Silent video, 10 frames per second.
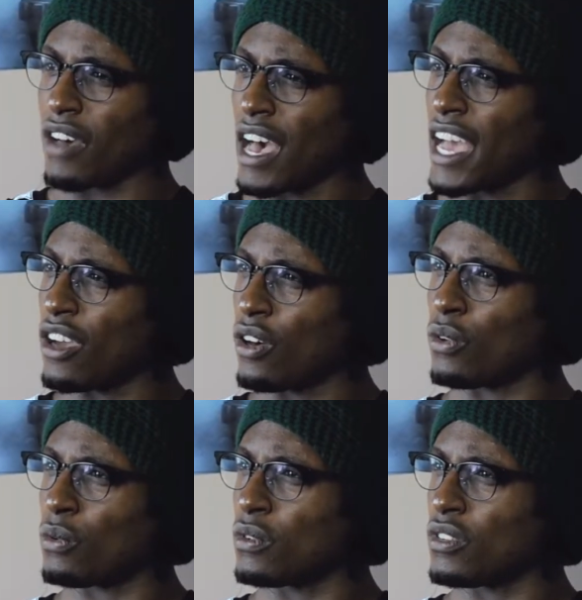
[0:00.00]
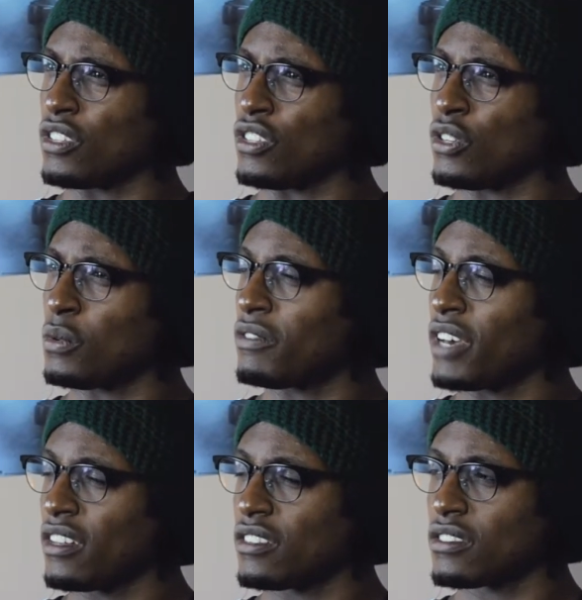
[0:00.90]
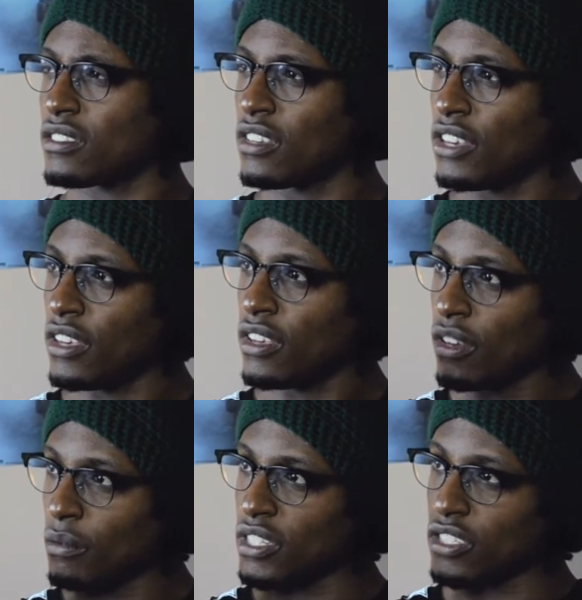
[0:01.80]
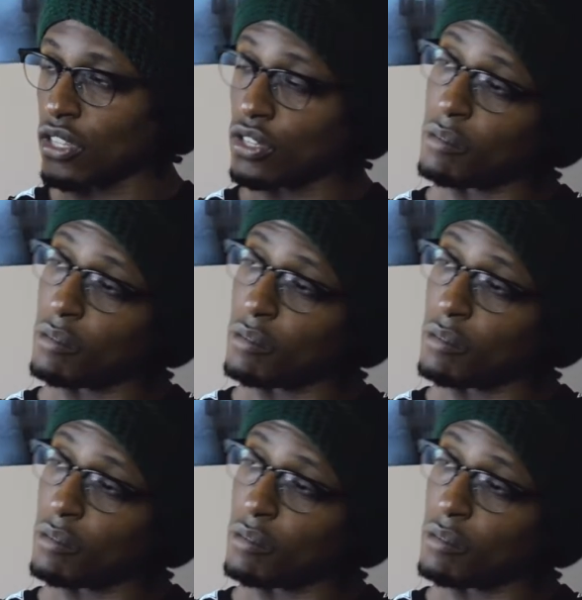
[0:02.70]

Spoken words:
of IOU Events, which is a